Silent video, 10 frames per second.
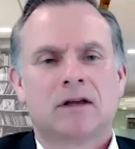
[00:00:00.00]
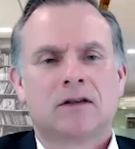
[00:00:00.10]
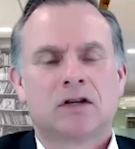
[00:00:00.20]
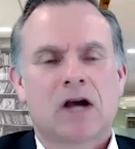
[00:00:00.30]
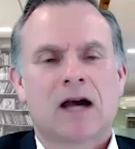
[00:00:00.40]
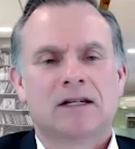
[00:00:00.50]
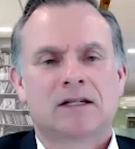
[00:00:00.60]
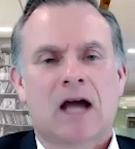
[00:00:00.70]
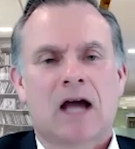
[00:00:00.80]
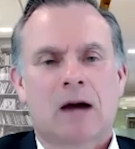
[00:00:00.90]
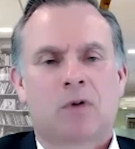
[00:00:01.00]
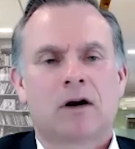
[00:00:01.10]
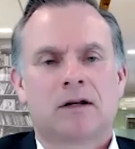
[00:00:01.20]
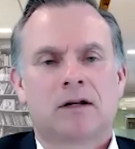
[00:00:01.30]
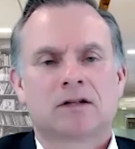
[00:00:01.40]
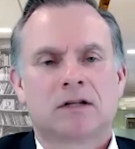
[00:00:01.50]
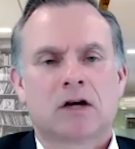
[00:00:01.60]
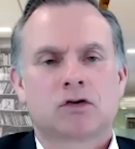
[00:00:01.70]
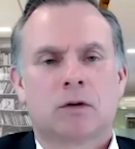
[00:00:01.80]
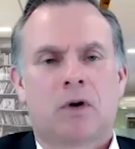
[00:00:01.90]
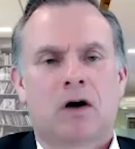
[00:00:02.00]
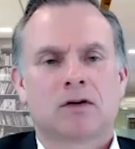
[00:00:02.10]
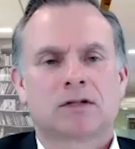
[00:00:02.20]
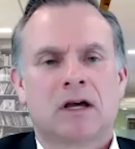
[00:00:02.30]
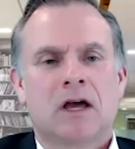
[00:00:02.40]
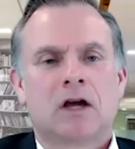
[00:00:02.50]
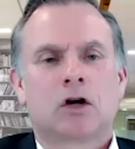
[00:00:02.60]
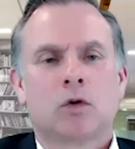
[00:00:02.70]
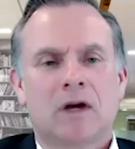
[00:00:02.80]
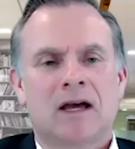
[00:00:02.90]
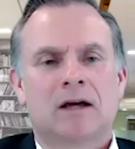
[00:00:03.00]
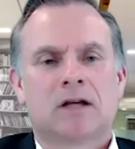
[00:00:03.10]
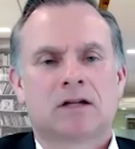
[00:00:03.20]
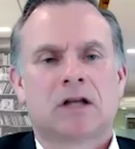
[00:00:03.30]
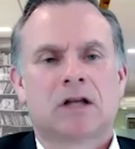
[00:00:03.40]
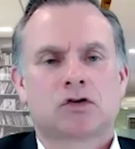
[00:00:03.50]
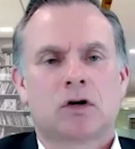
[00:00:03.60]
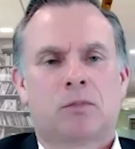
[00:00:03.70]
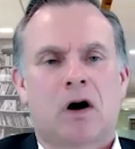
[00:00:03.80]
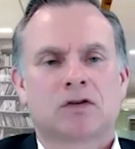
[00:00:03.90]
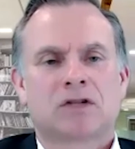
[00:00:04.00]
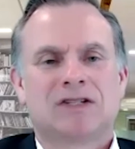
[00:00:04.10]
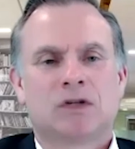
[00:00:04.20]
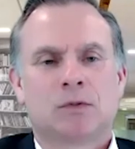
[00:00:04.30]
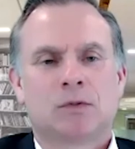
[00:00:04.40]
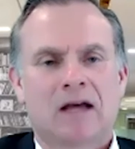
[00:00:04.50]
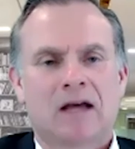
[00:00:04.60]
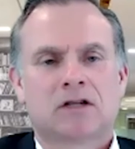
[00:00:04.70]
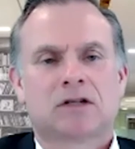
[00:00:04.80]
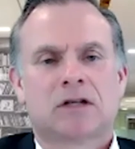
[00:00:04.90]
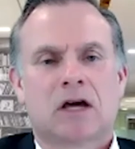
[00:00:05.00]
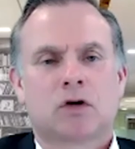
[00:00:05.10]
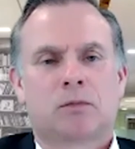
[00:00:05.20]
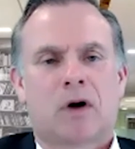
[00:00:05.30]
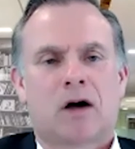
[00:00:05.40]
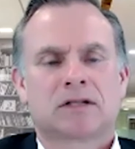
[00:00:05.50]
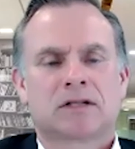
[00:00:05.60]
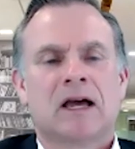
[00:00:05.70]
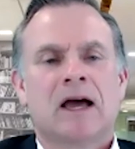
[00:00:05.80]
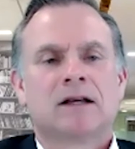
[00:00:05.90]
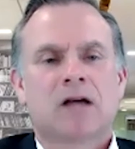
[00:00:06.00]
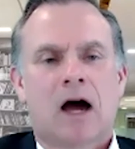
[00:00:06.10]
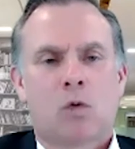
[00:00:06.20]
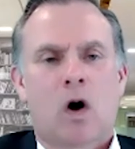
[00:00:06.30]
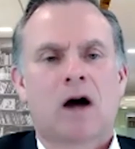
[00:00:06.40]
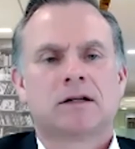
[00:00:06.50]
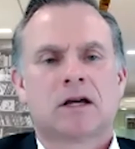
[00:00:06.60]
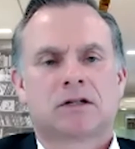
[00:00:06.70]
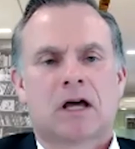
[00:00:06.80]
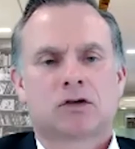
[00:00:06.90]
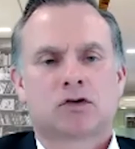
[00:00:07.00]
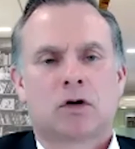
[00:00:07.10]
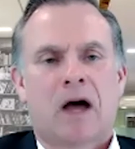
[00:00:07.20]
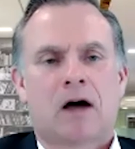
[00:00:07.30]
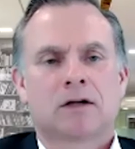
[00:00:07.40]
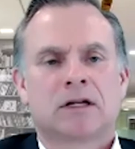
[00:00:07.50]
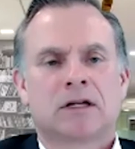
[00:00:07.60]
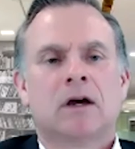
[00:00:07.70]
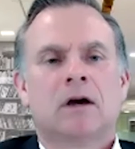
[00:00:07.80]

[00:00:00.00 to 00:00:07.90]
The Chinese Communist Party does industrial policy. Korea does industrial policy. Japan does industrial policy. Taiwan does industrial policy.